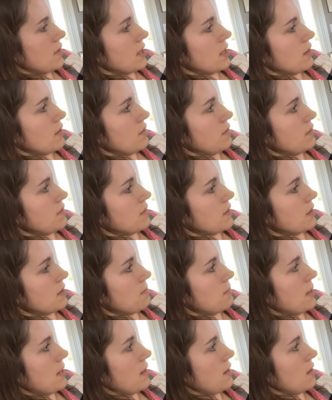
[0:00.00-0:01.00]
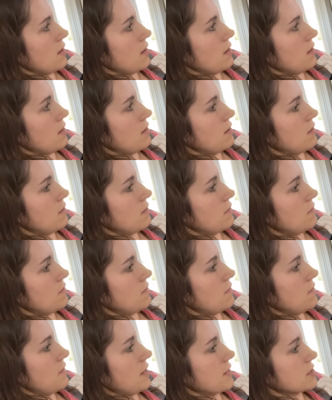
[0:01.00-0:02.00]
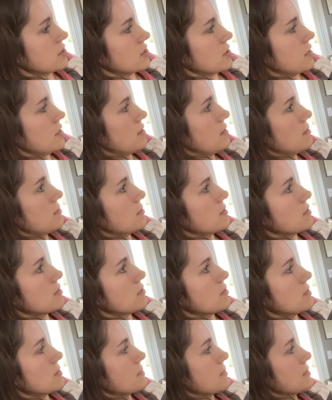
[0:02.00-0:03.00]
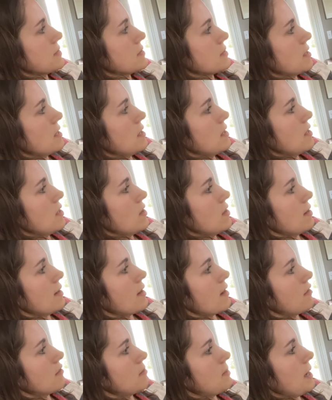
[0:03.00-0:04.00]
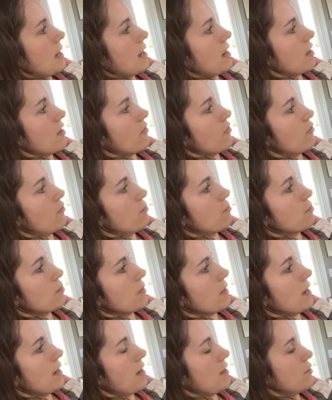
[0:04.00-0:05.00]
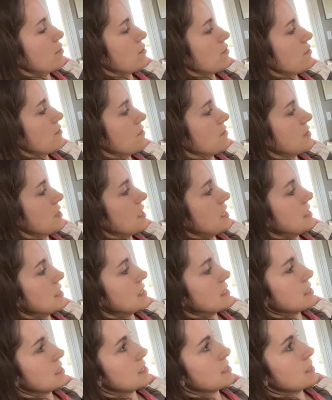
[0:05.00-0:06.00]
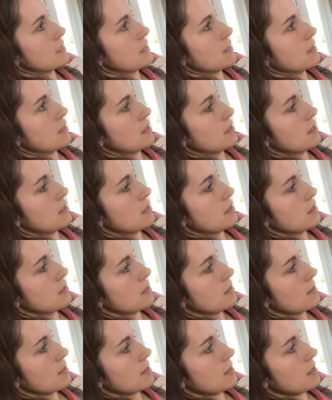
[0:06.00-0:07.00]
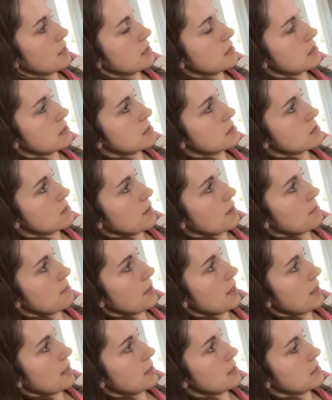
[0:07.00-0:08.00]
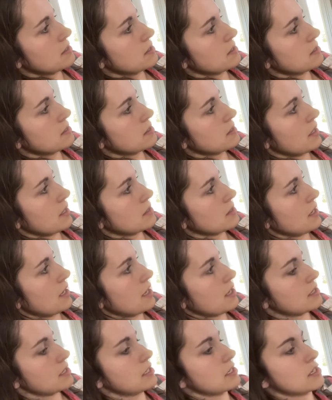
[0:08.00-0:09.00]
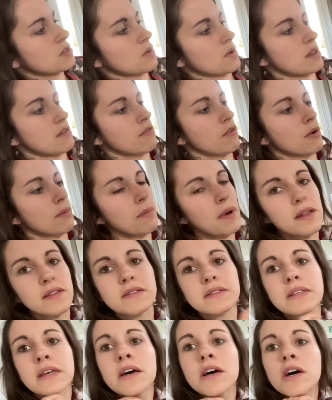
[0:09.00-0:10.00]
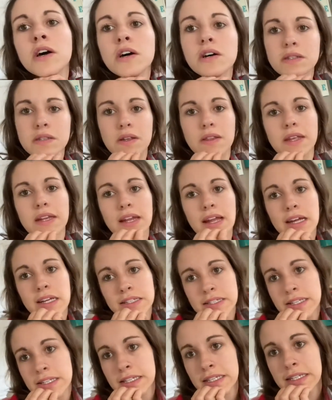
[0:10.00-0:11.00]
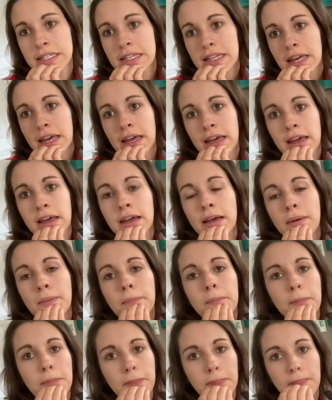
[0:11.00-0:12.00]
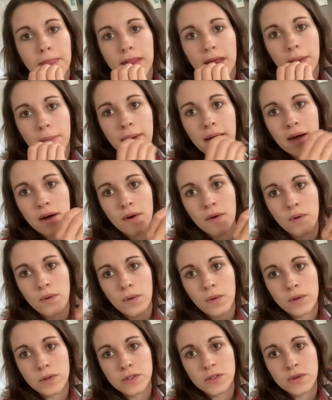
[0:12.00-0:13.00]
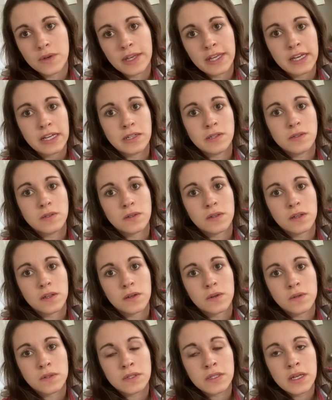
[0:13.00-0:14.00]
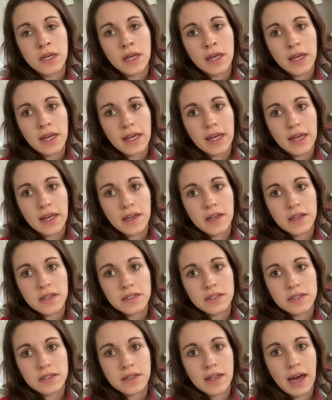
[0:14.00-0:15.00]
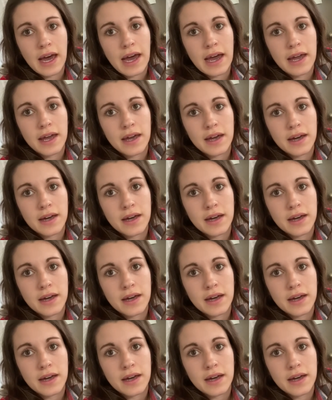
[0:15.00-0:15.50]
go. We've got a pair of, actually I'm gonna do these ones. We have a pair of brown fleece kids sweatpants, size 18 to 24 months. So the nicest thing about doing kids clothes is that